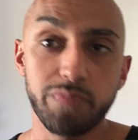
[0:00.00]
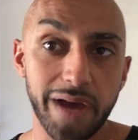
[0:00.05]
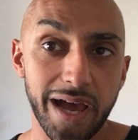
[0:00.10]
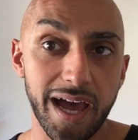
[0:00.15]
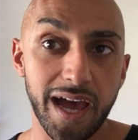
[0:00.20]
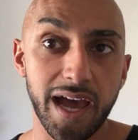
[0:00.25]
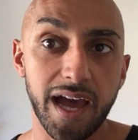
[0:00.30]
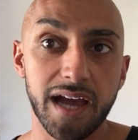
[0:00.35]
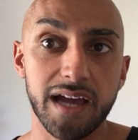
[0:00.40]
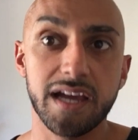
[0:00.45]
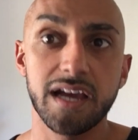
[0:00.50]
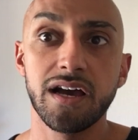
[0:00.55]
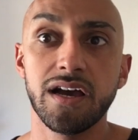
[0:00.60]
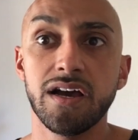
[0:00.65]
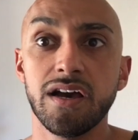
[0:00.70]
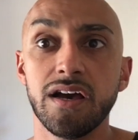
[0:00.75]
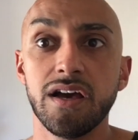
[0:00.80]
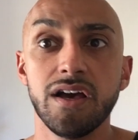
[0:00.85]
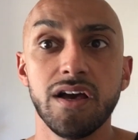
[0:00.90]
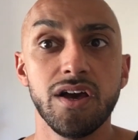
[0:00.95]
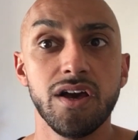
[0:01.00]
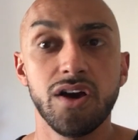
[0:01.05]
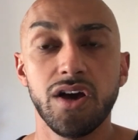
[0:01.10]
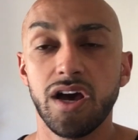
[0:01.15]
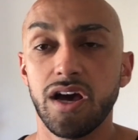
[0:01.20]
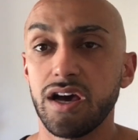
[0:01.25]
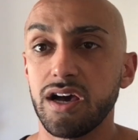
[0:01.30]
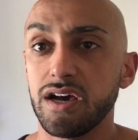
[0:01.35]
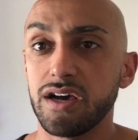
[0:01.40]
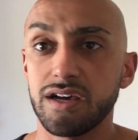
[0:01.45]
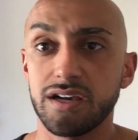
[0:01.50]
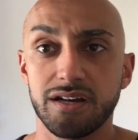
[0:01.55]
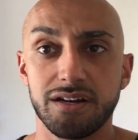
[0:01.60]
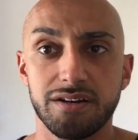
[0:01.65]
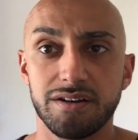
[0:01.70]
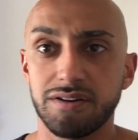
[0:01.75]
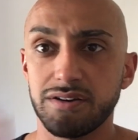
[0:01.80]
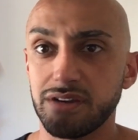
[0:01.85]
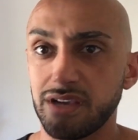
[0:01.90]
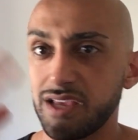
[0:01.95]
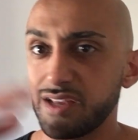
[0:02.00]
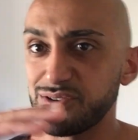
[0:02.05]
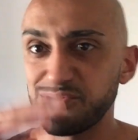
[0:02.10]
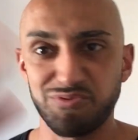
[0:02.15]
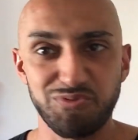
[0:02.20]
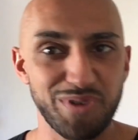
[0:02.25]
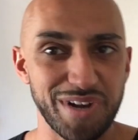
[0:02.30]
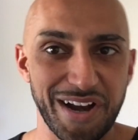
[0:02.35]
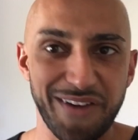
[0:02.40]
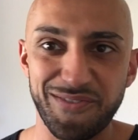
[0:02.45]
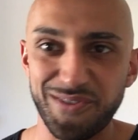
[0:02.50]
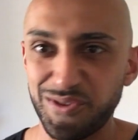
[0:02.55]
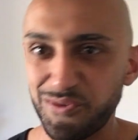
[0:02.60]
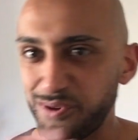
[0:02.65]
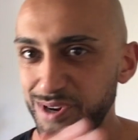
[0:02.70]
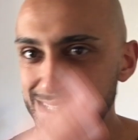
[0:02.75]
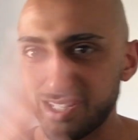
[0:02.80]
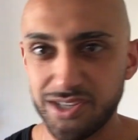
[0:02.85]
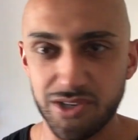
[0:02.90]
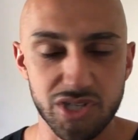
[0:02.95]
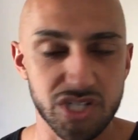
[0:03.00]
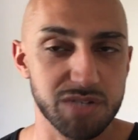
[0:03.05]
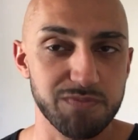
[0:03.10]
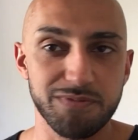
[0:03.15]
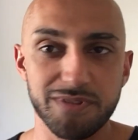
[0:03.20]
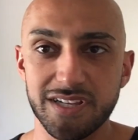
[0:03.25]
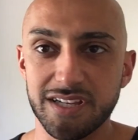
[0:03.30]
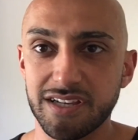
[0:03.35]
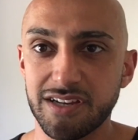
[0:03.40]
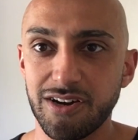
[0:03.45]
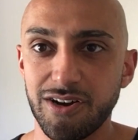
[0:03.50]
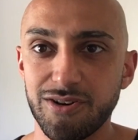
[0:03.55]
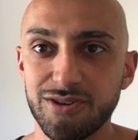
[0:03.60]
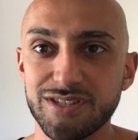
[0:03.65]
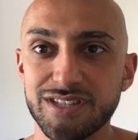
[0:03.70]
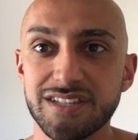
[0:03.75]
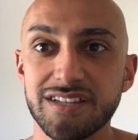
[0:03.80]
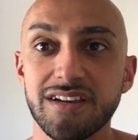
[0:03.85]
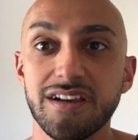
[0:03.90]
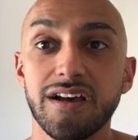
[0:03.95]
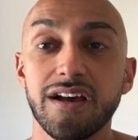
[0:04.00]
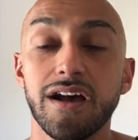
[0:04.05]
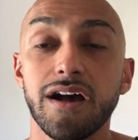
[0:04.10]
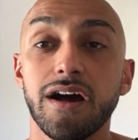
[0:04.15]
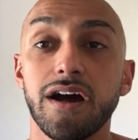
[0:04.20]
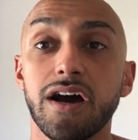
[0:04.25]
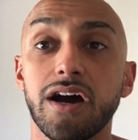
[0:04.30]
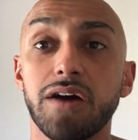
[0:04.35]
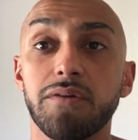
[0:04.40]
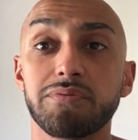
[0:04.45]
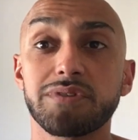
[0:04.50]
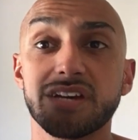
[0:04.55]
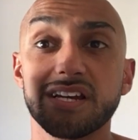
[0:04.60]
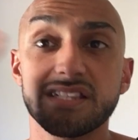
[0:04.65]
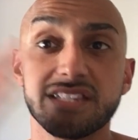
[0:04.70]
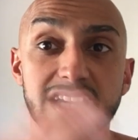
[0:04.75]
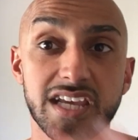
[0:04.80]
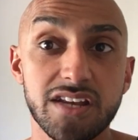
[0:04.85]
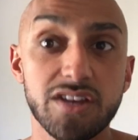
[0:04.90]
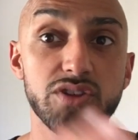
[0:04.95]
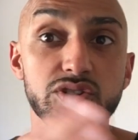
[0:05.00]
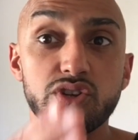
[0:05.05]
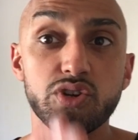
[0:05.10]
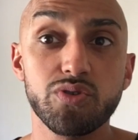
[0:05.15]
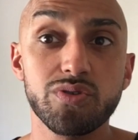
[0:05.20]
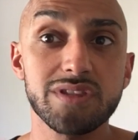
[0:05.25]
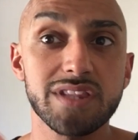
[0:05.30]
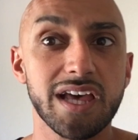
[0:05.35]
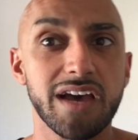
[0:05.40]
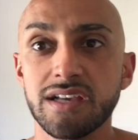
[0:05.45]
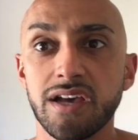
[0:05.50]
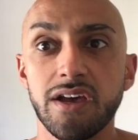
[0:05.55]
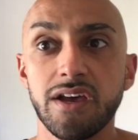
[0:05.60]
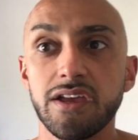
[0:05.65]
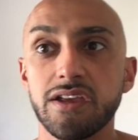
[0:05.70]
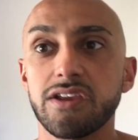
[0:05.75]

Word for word: back, and whatever the rest of your split goes, continue doing that.